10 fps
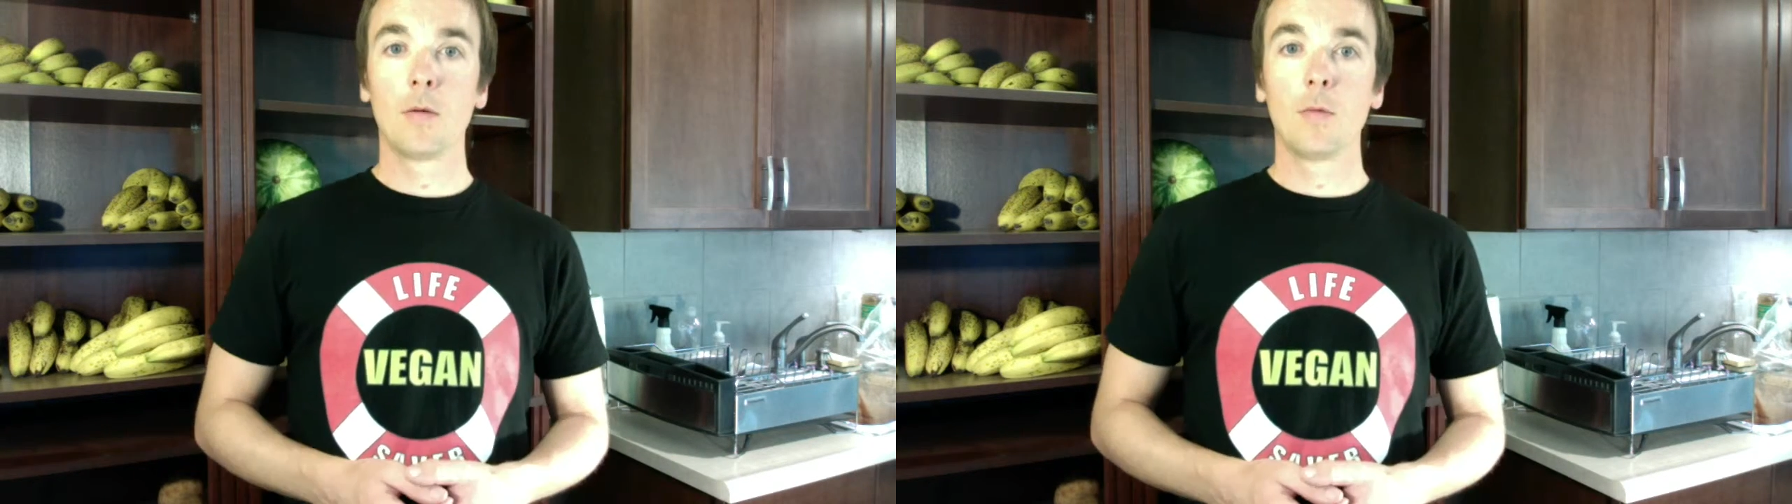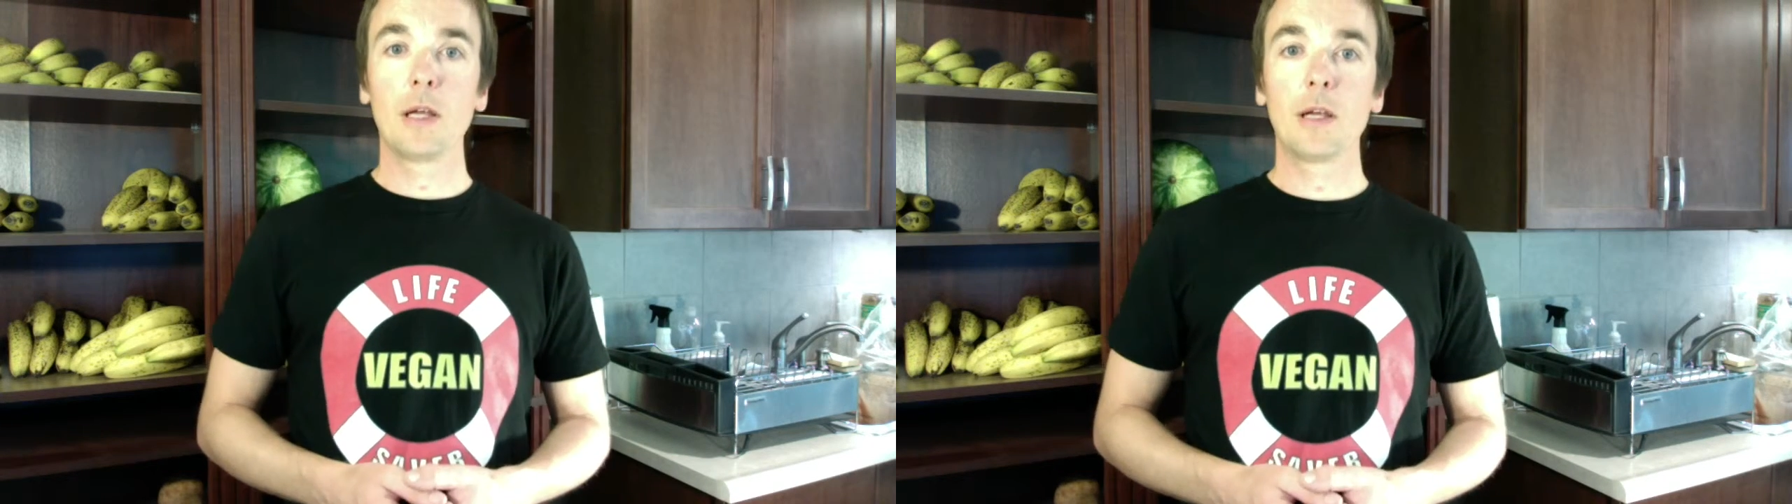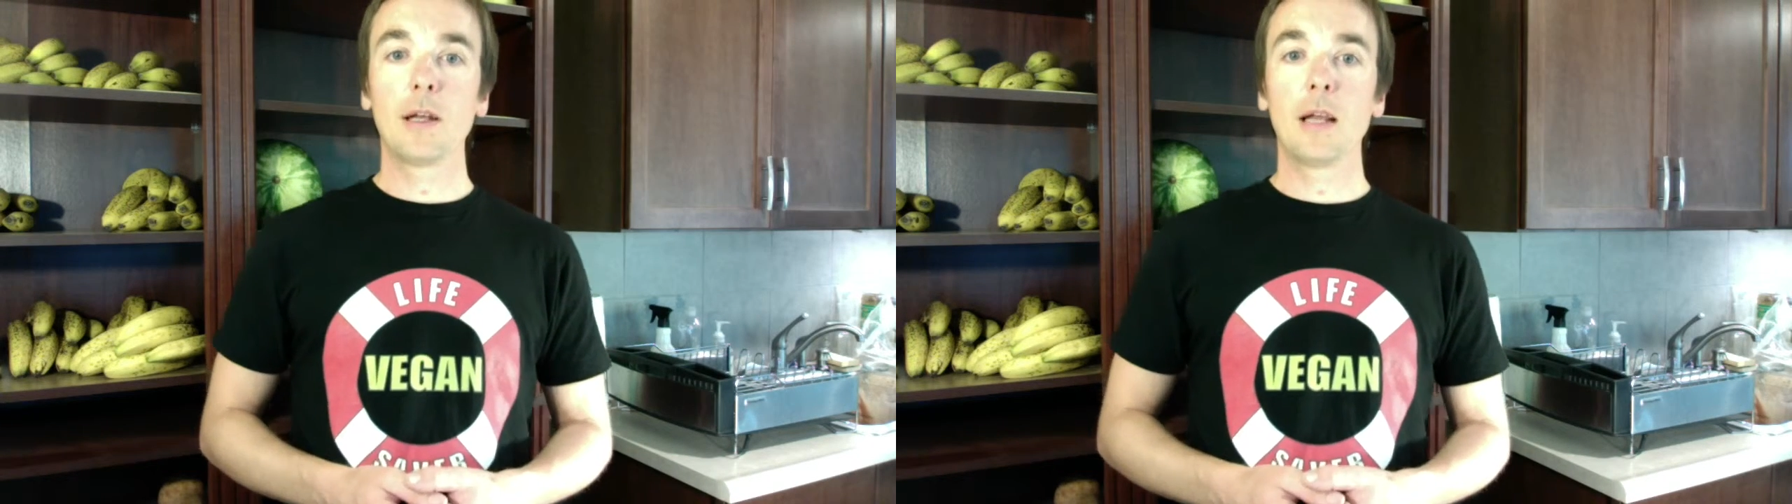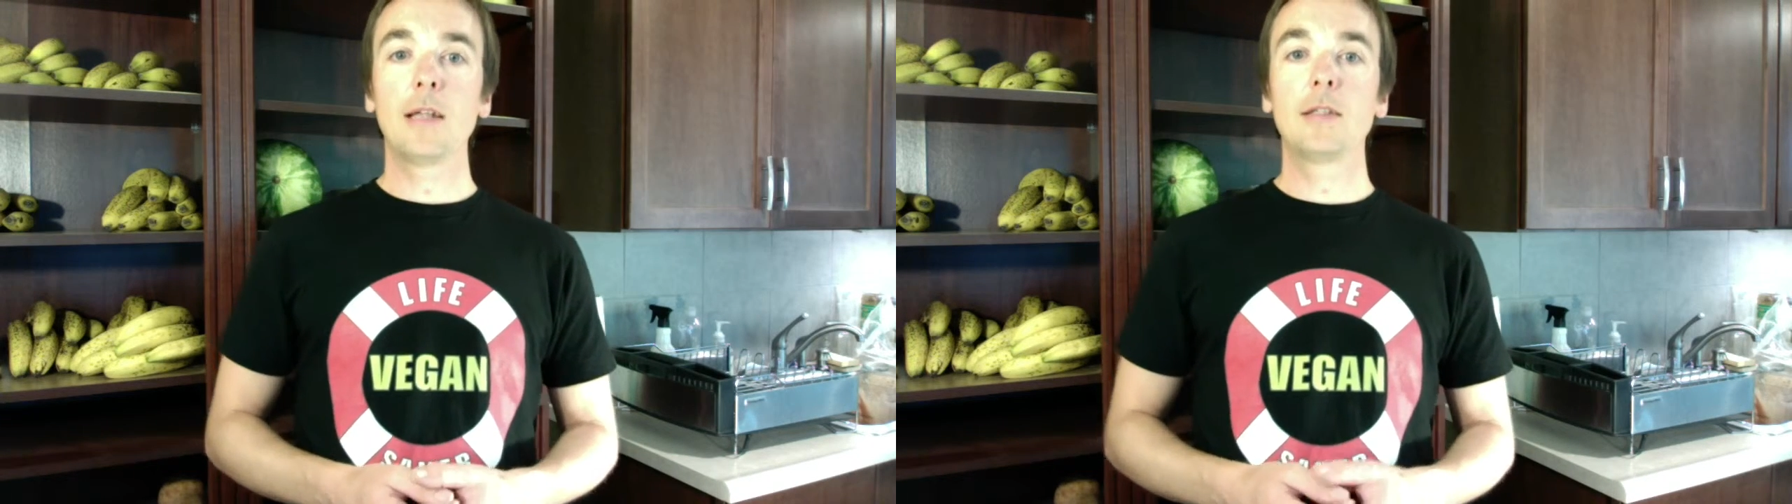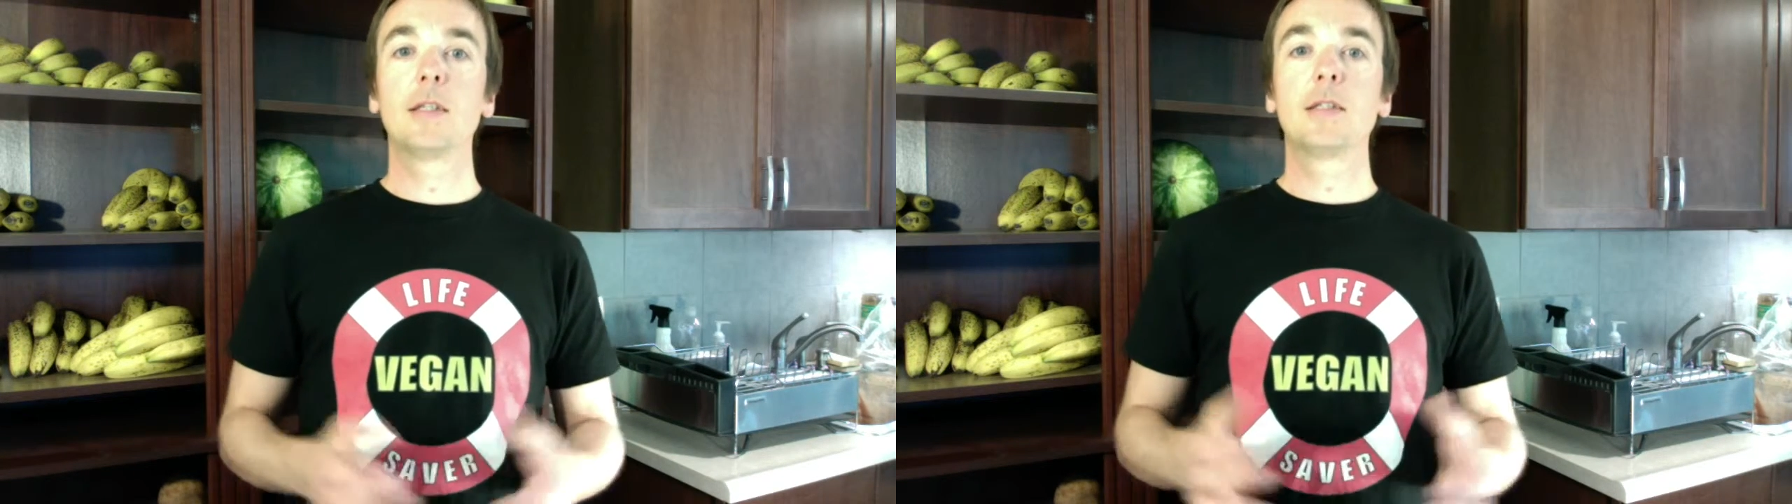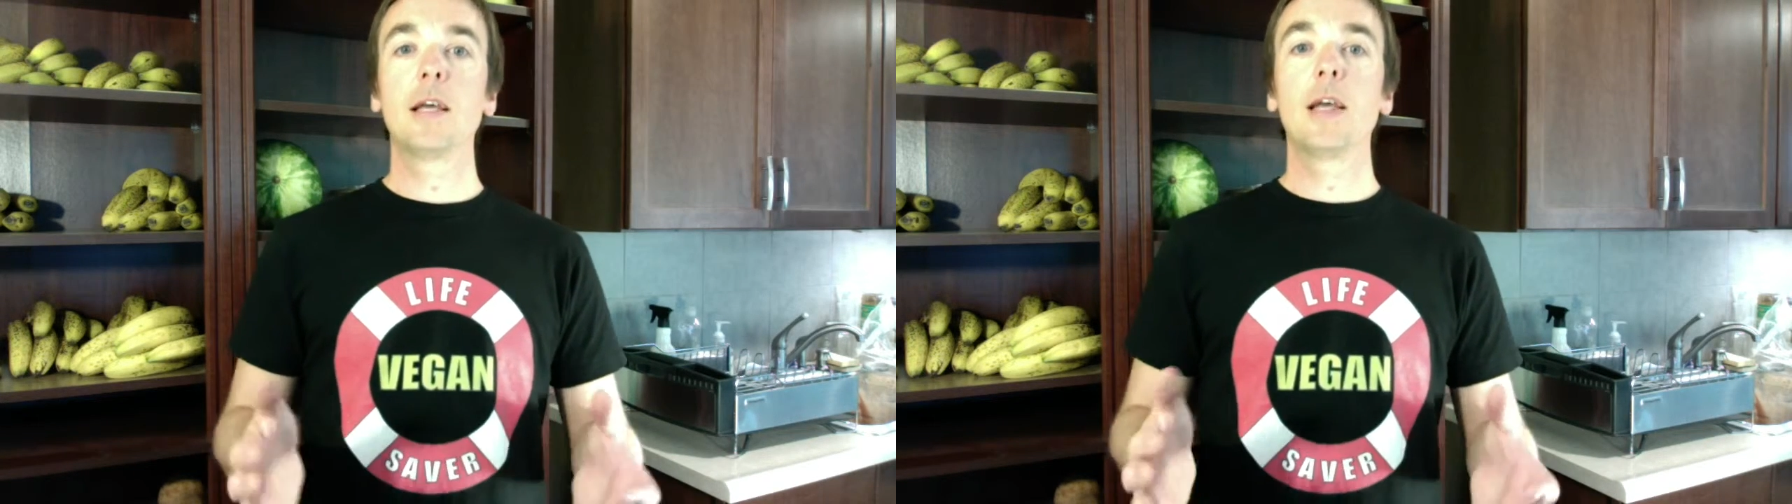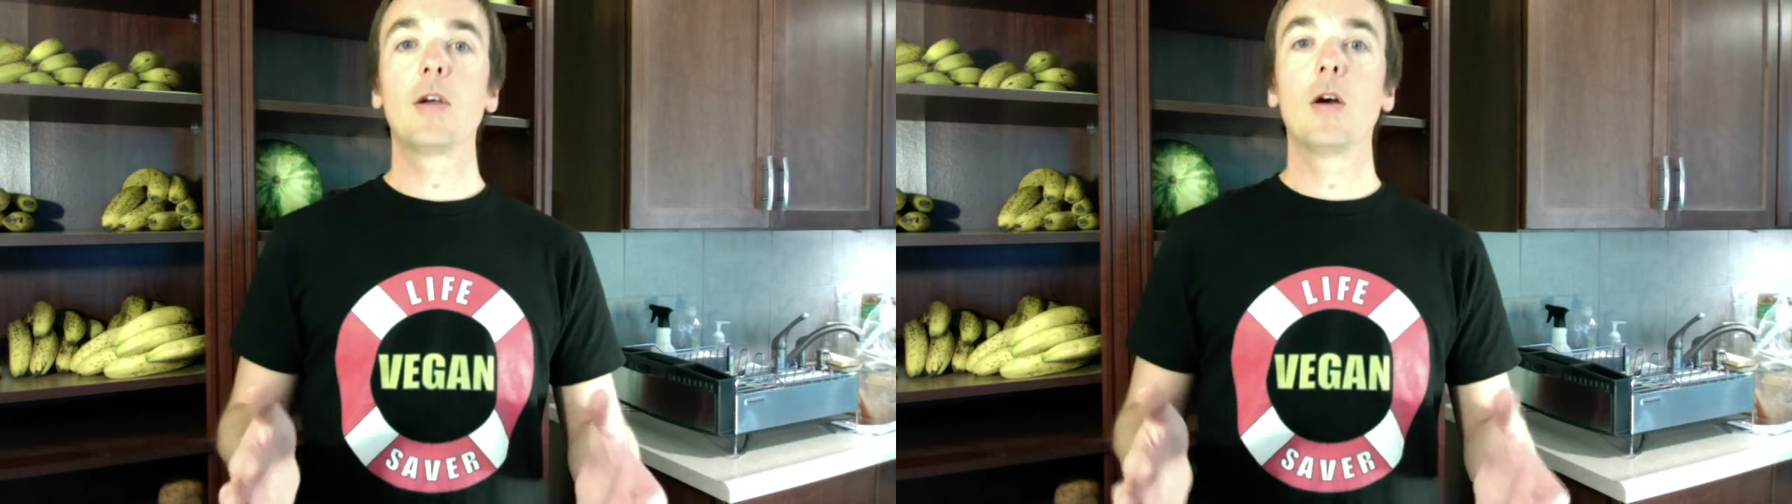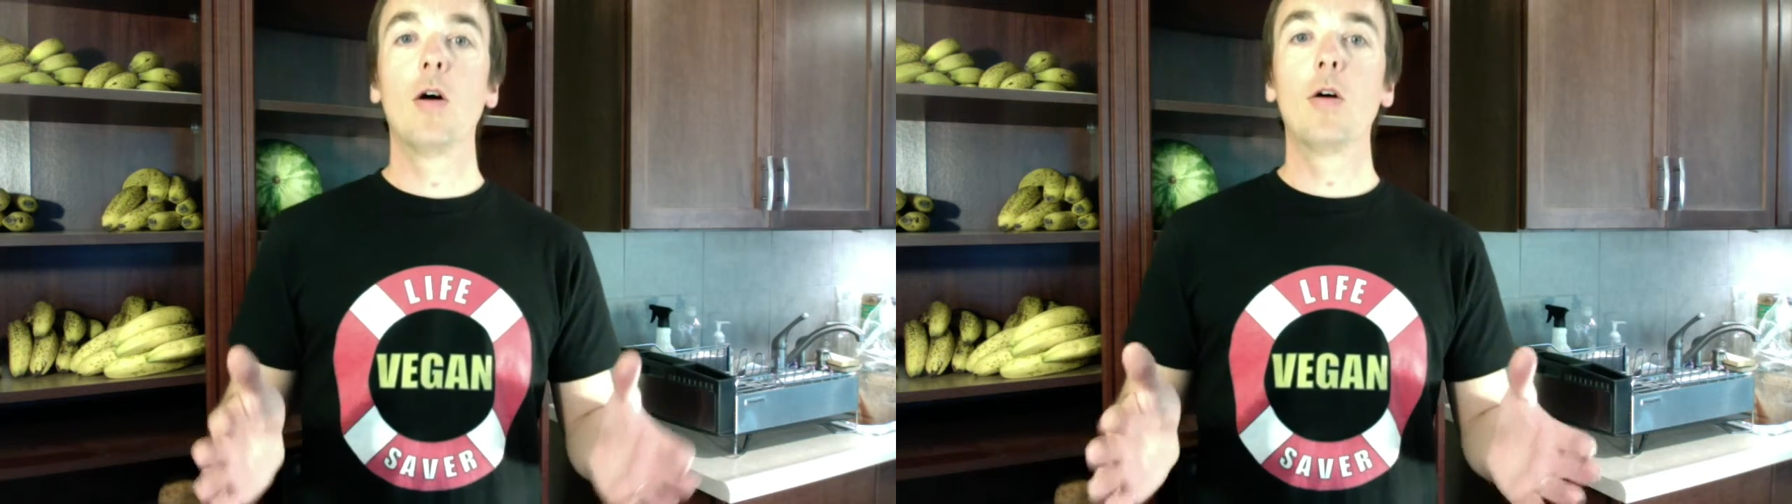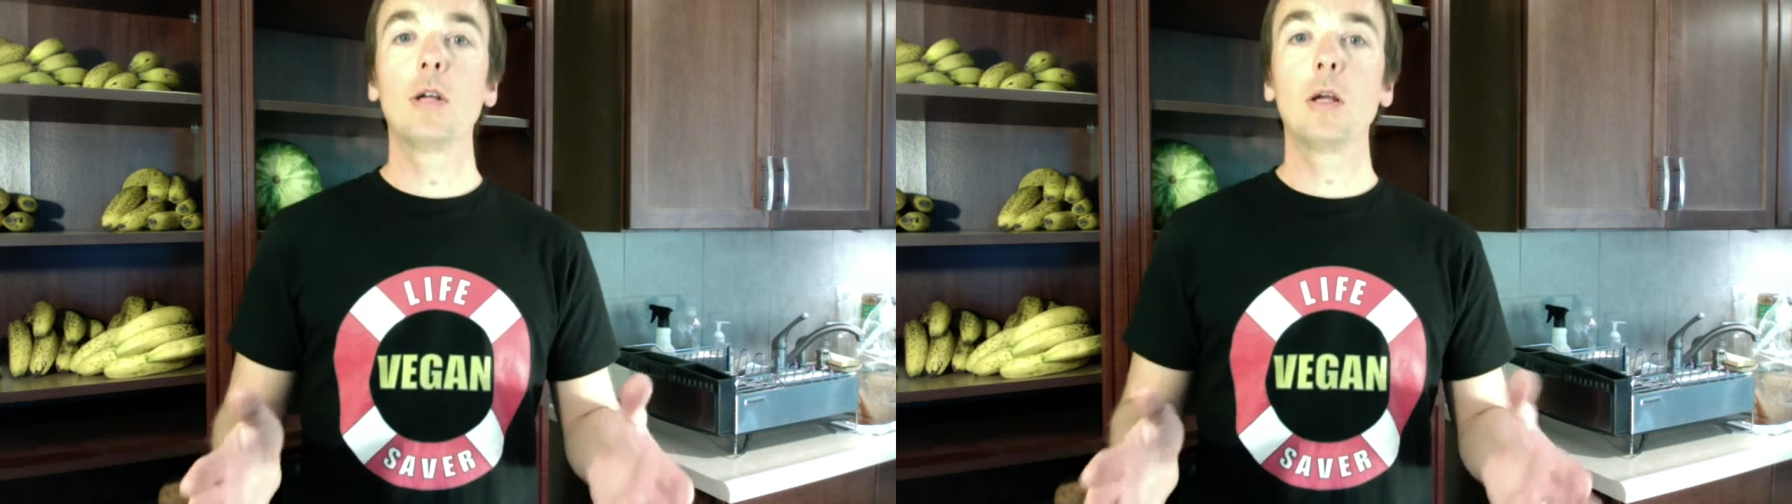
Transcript: We can learn to take only